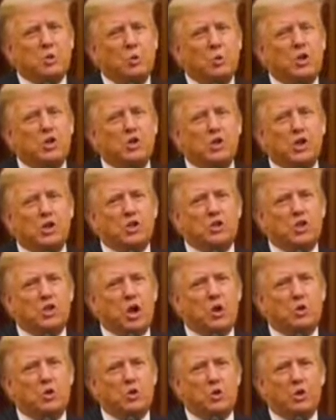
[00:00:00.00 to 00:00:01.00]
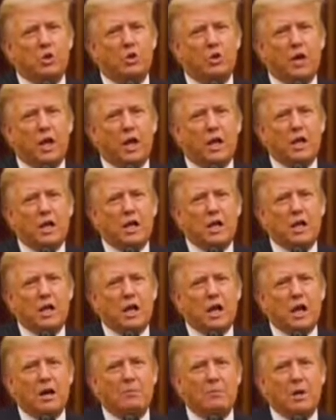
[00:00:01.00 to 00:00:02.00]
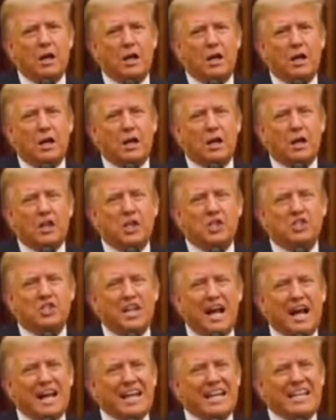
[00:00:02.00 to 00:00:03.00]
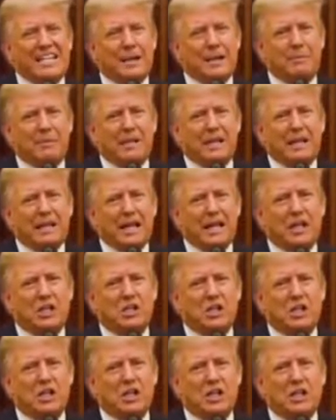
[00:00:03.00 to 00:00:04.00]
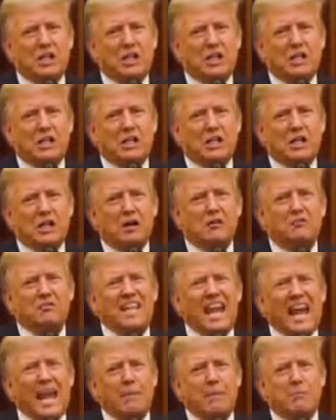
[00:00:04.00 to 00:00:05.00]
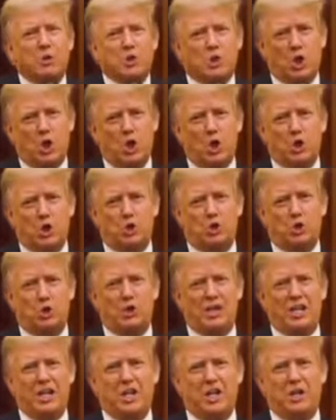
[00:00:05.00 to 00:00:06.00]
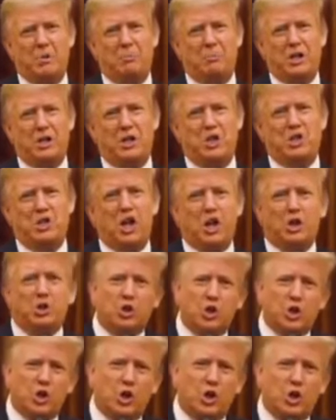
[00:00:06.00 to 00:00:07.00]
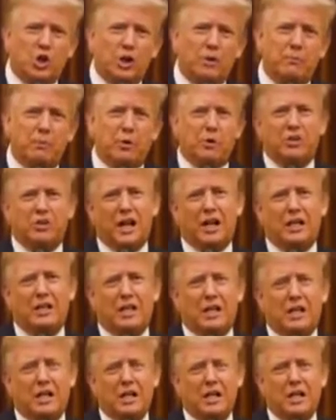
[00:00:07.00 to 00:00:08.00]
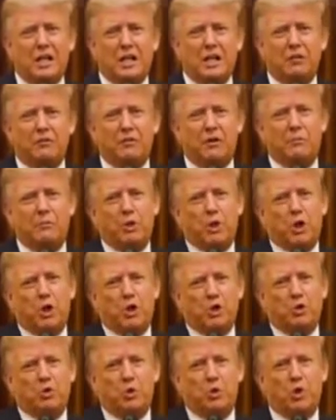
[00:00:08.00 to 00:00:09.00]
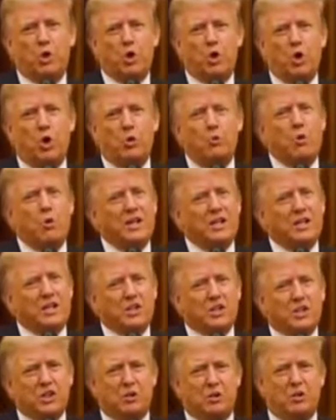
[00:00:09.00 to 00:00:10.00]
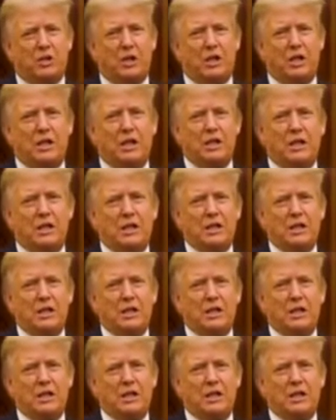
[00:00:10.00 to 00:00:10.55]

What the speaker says: We just don't do that. America is not a timid nation of tame souls who need to be sheltered and protected from those with whom we disagree.